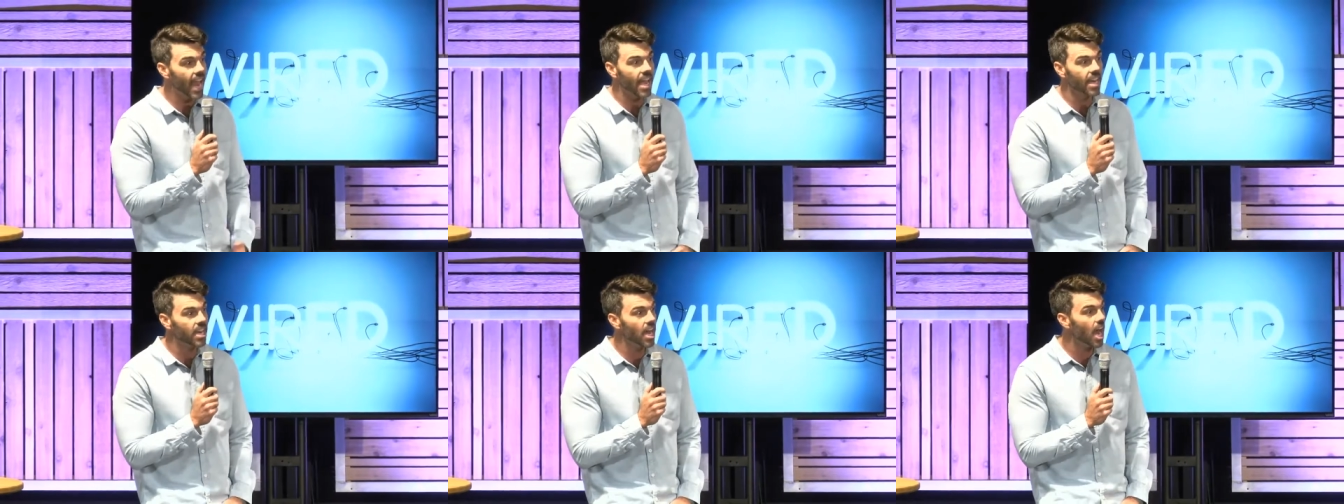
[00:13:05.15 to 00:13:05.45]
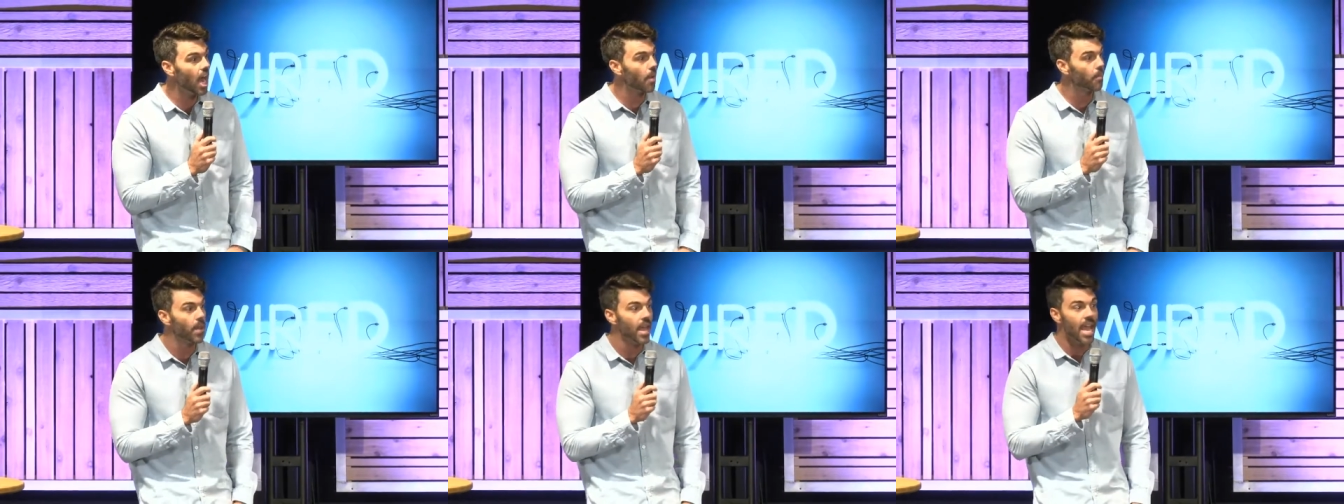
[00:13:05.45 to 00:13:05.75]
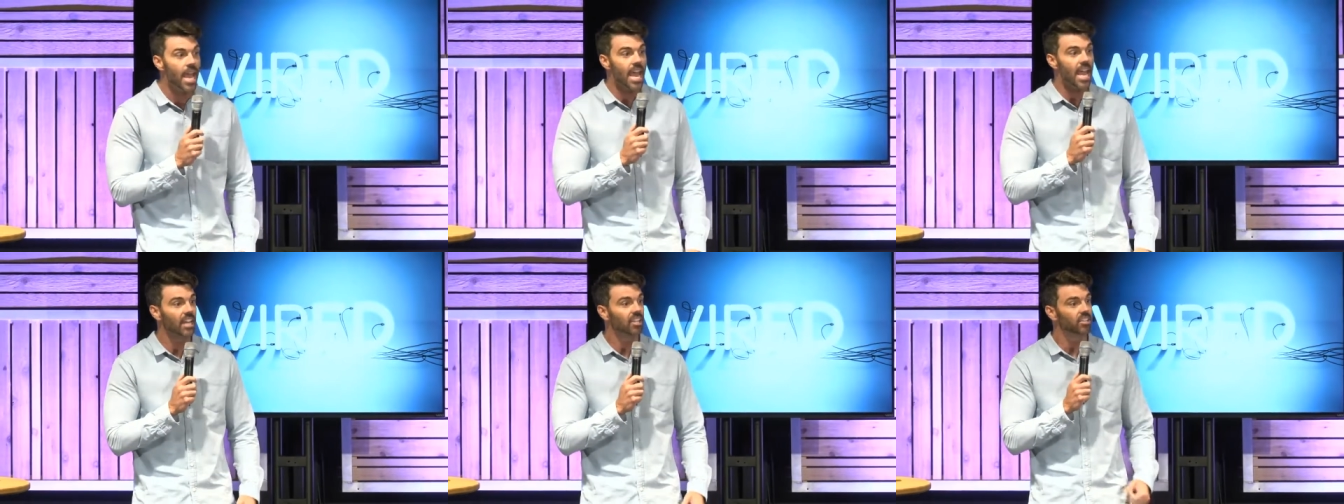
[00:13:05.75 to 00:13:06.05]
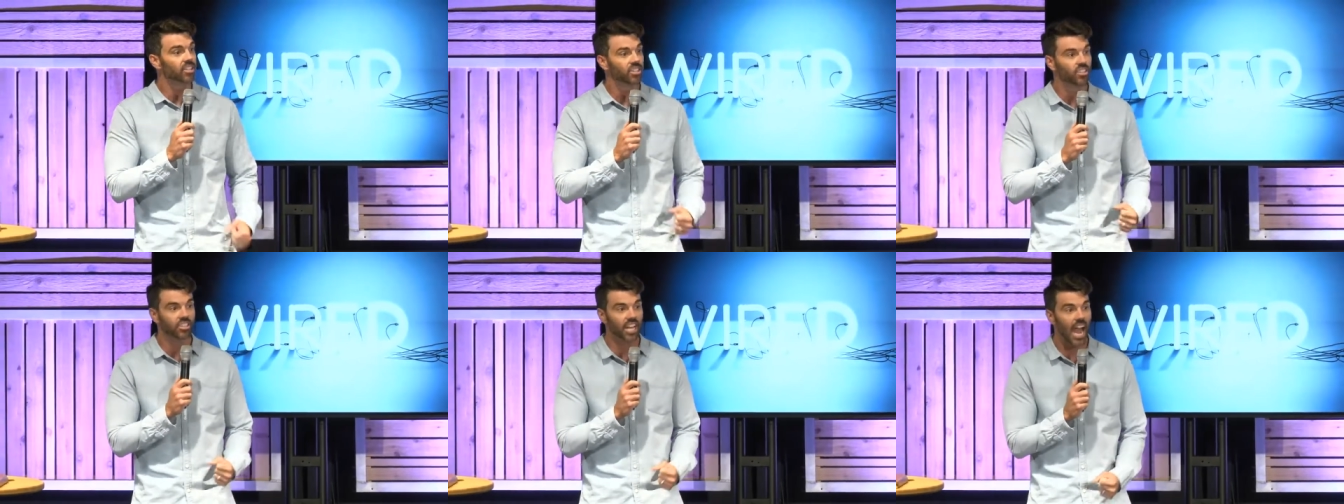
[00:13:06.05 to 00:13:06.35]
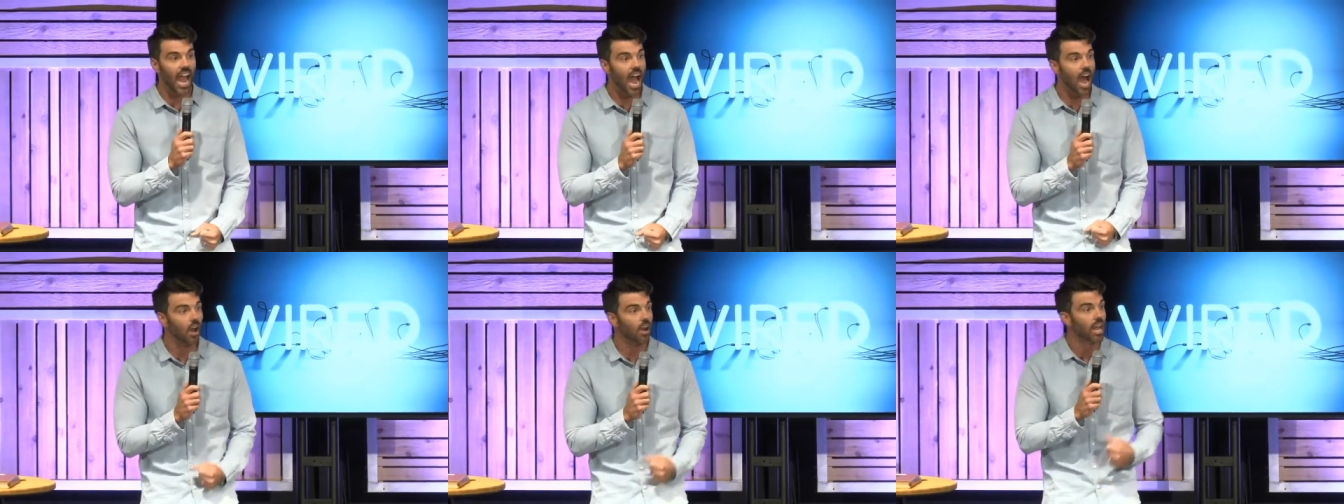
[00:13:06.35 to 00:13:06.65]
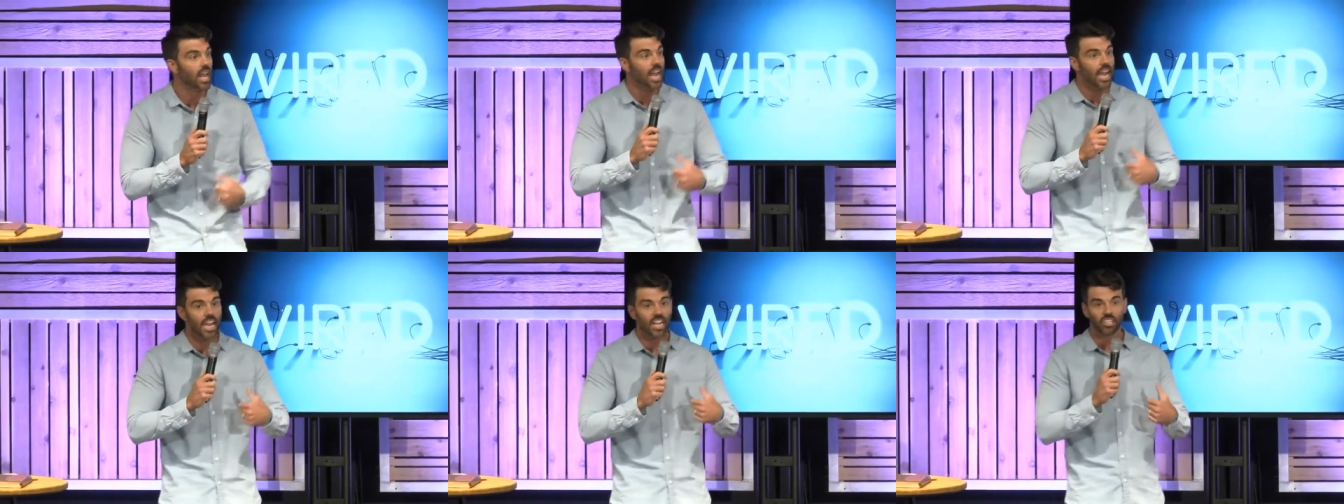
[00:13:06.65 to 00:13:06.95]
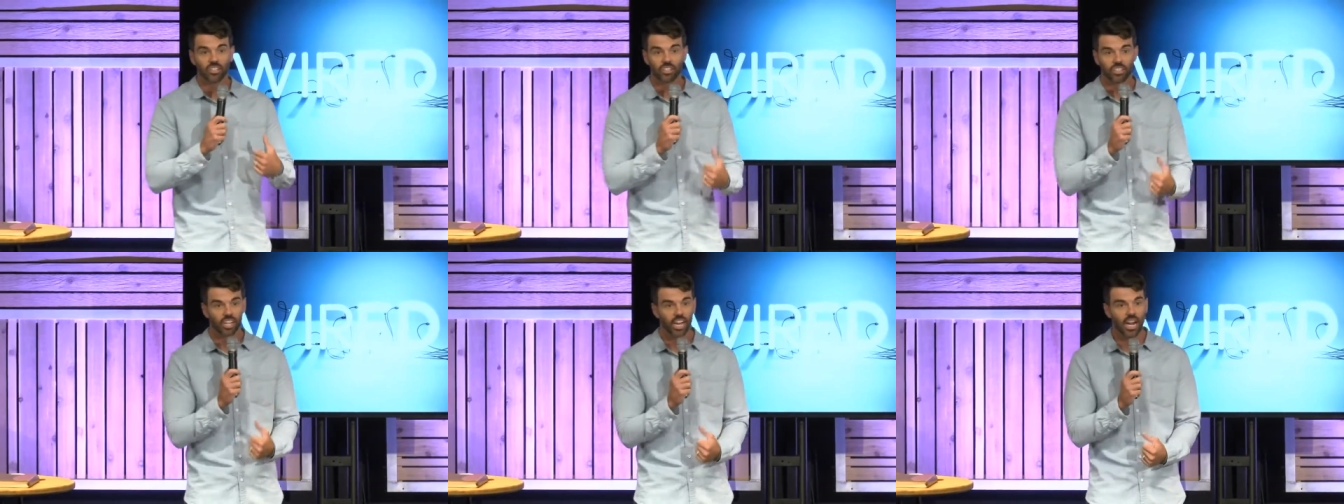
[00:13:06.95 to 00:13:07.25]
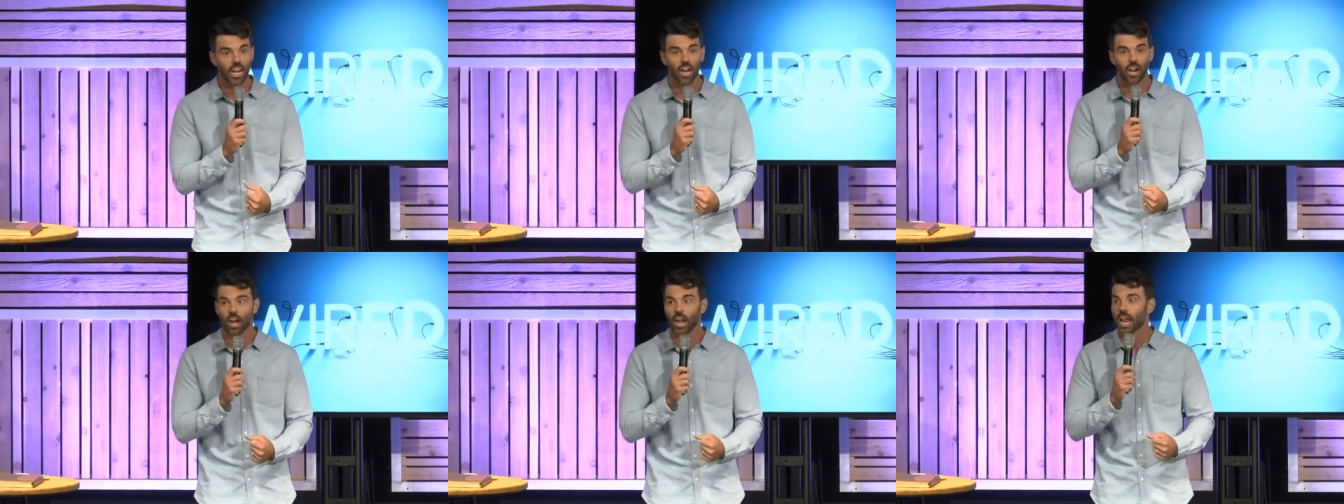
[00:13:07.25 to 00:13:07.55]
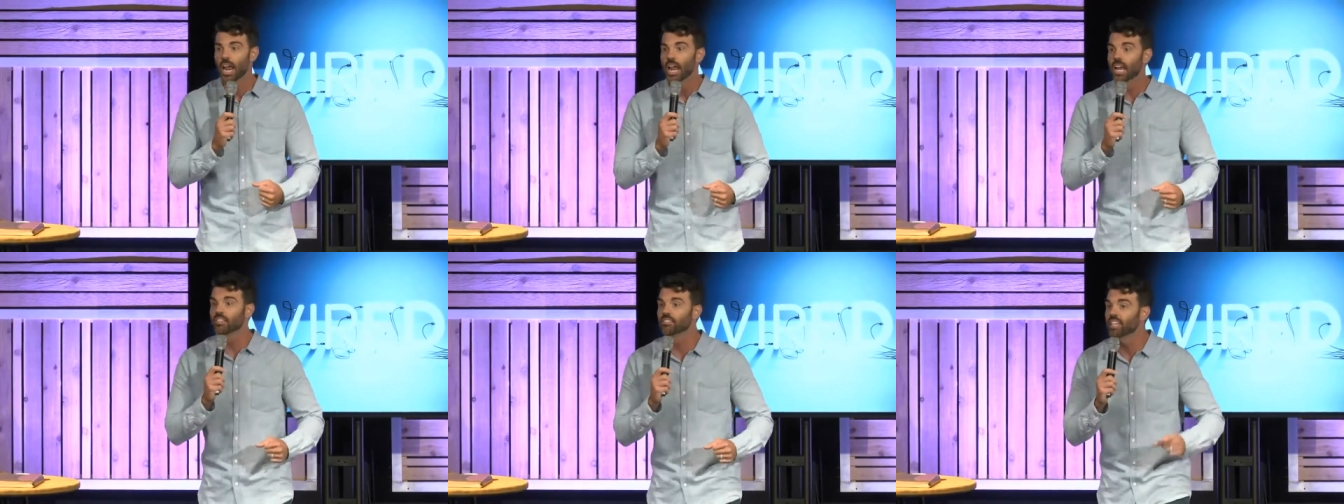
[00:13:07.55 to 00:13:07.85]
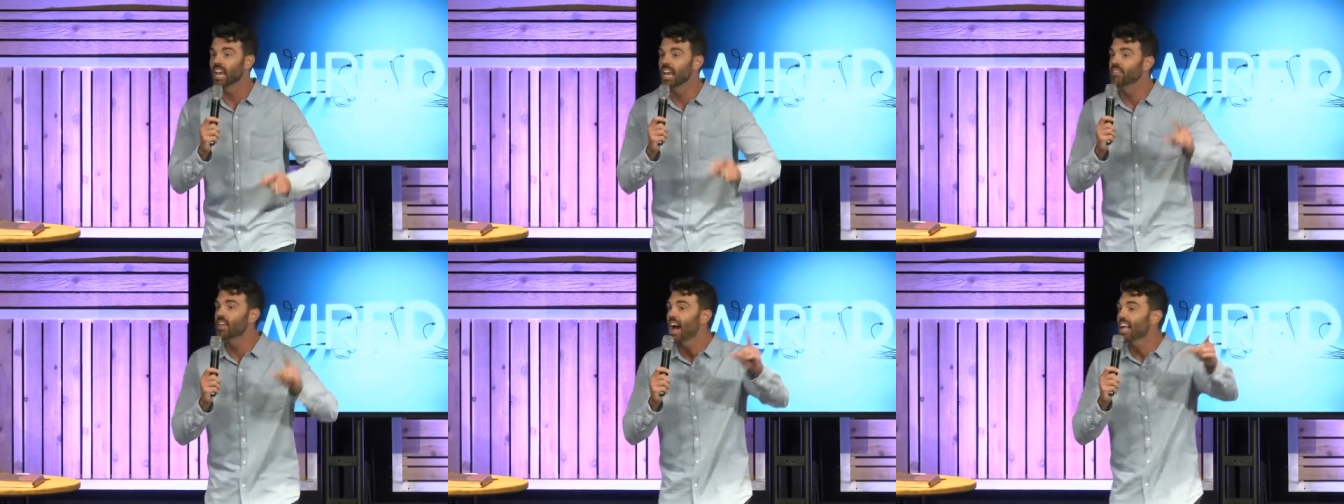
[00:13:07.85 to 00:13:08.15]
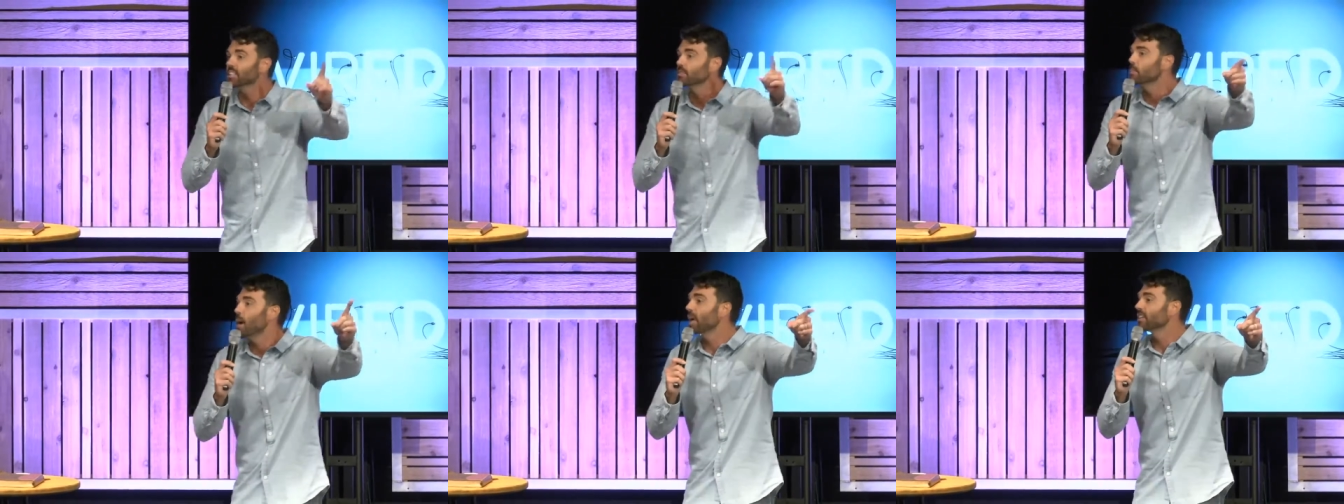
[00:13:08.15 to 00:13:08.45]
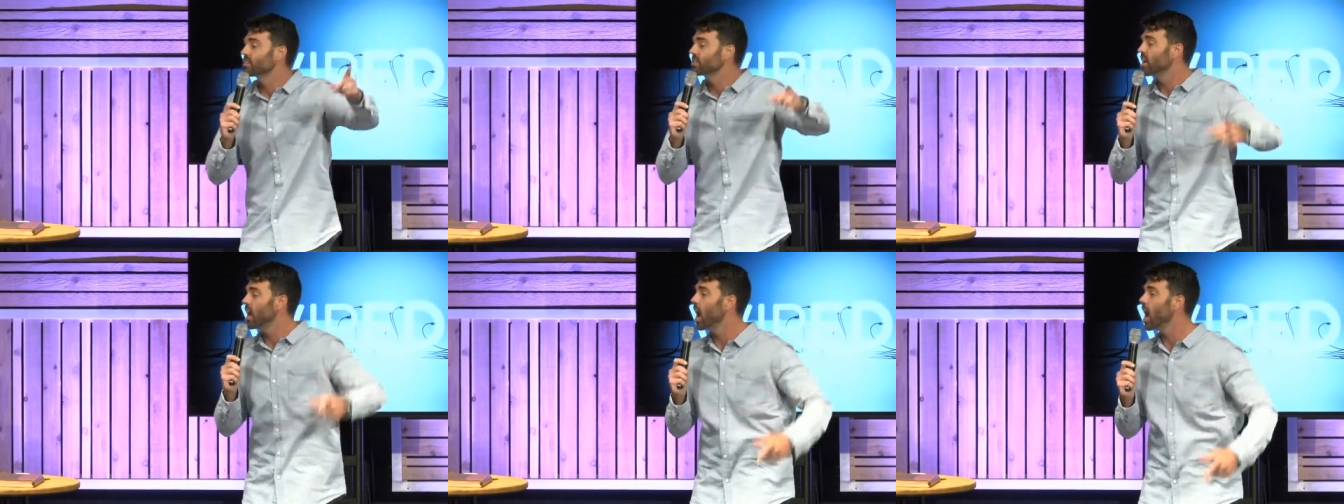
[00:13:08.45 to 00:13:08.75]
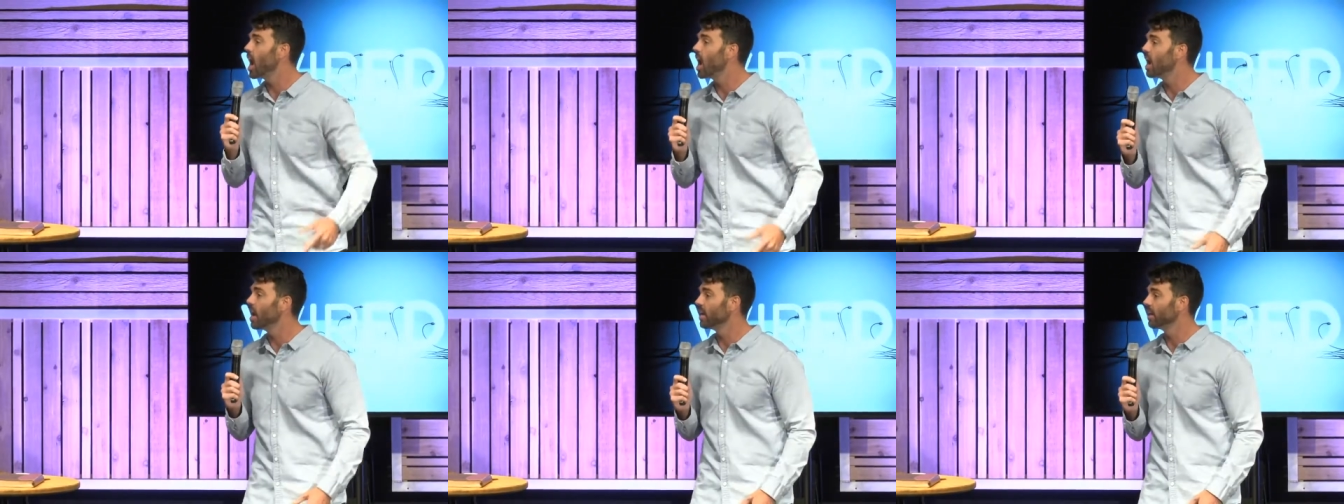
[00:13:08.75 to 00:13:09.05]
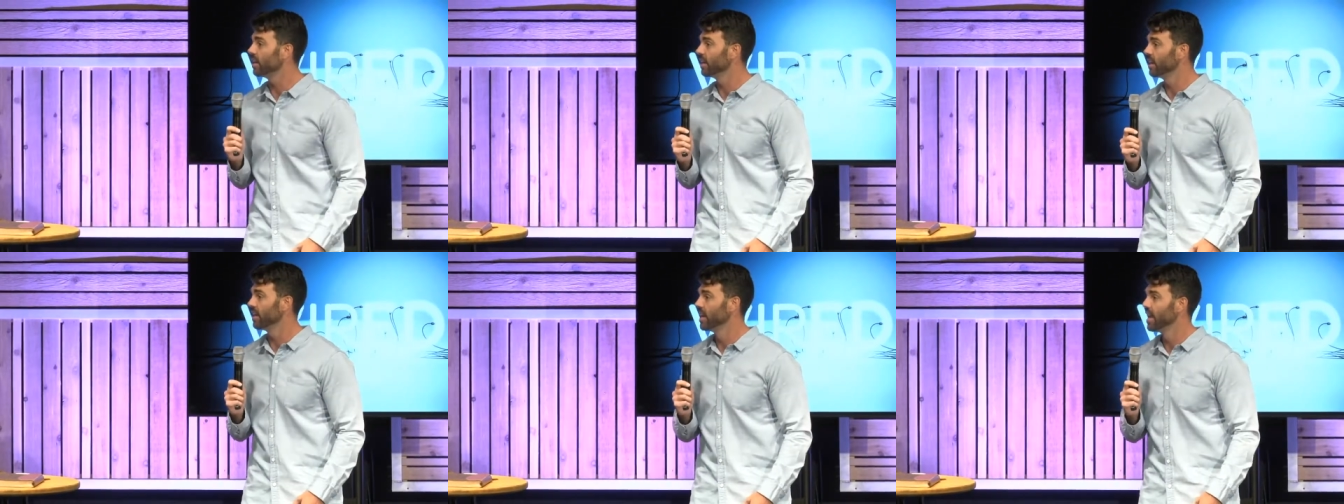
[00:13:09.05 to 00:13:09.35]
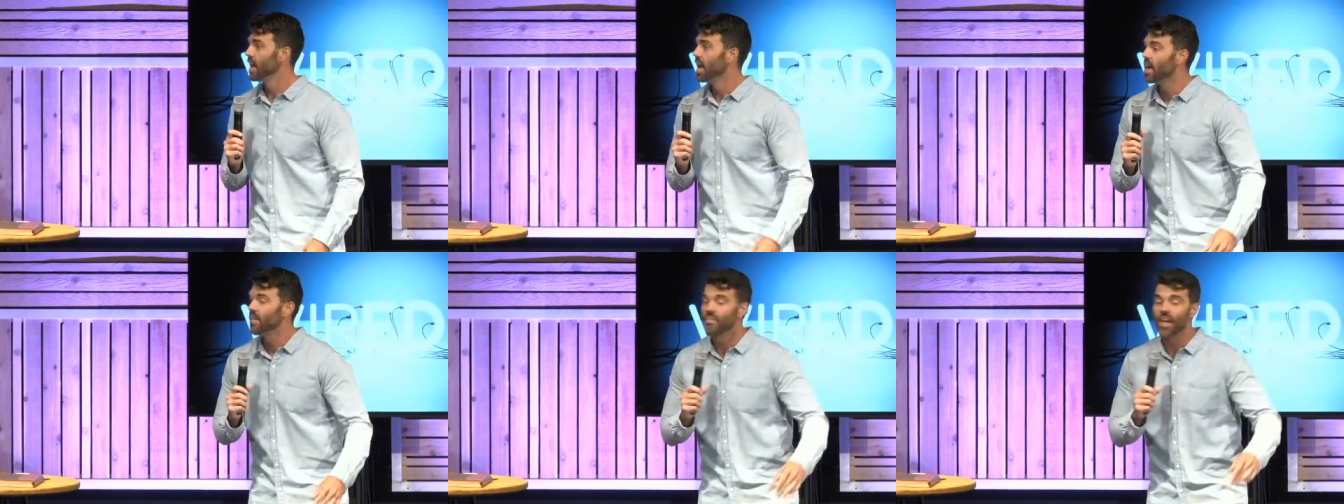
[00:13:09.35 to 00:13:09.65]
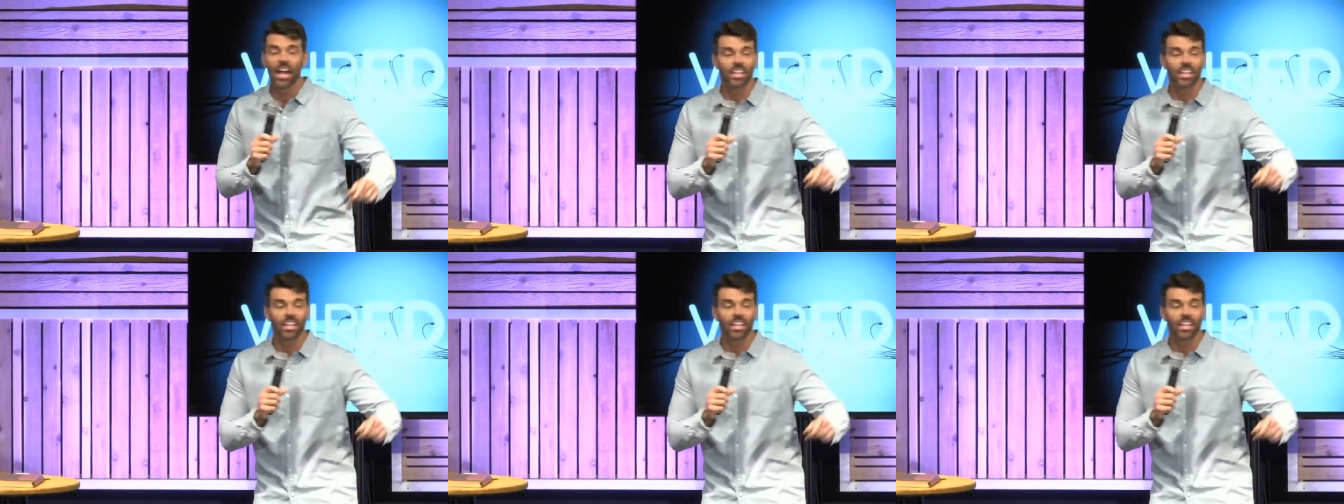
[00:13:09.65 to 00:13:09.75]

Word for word: up and shout and cheer and say, That's my son. That's